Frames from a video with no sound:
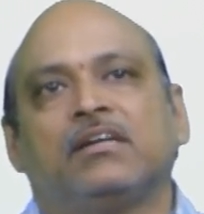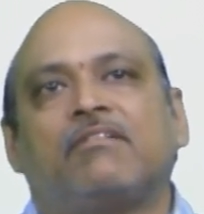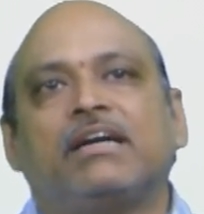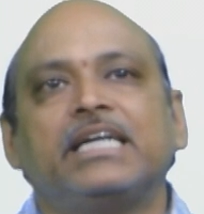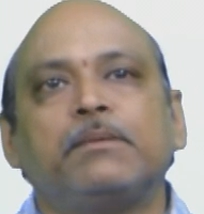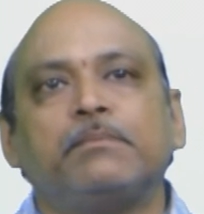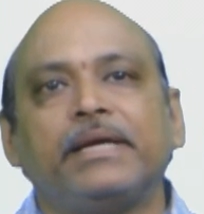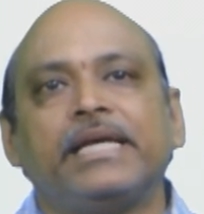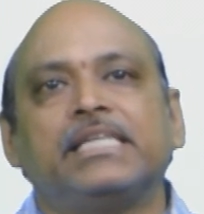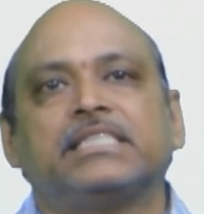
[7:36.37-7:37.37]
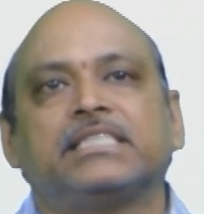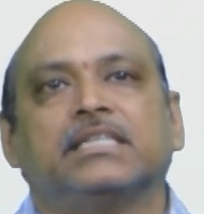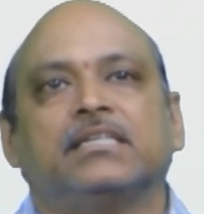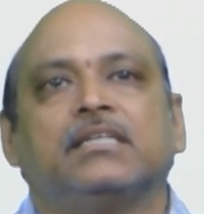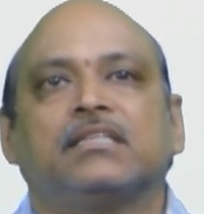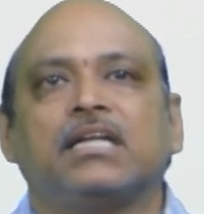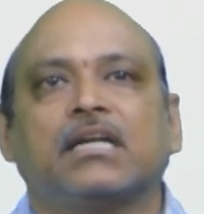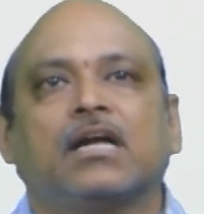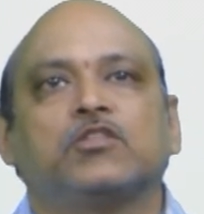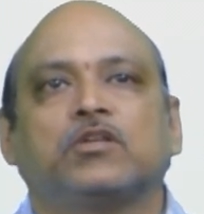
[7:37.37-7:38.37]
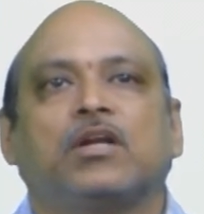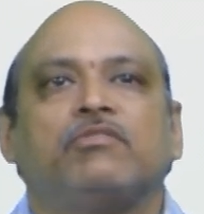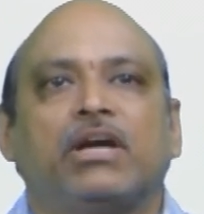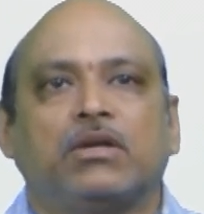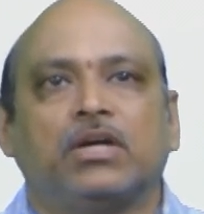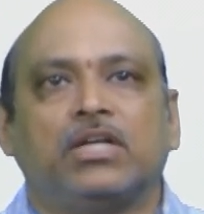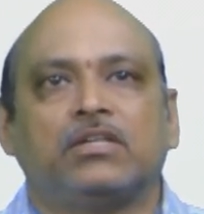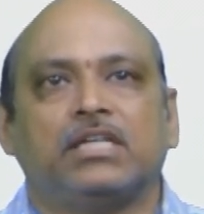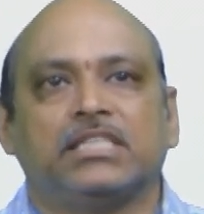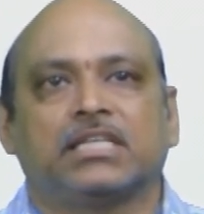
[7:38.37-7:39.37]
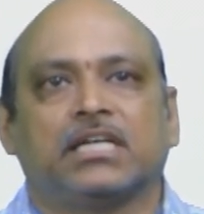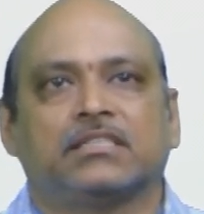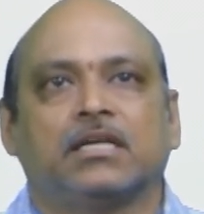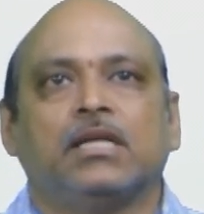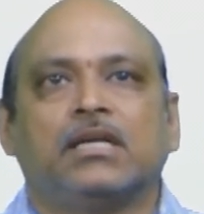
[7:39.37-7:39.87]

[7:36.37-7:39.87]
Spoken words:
What it means, that also now we are going to discuss.